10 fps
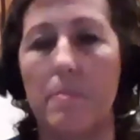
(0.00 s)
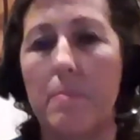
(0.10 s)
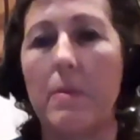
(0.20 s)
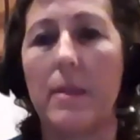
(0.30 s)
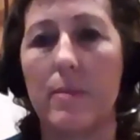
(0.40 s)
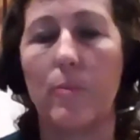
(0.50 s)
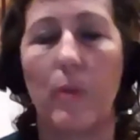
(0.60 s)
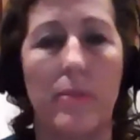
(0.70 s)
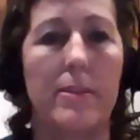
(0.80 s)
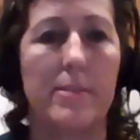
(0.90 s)
meet
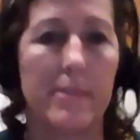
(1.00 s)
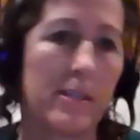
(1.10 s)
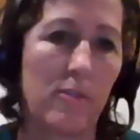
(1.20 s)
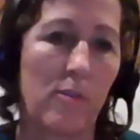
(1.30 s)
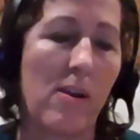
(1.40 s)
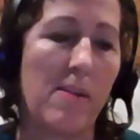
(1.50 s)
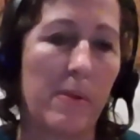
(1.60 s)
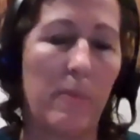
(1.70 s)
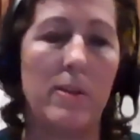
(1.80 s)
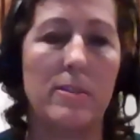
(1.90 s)
what the state's
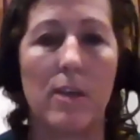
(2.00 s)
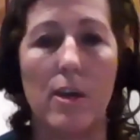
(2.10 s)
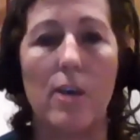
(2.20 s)
requirement was.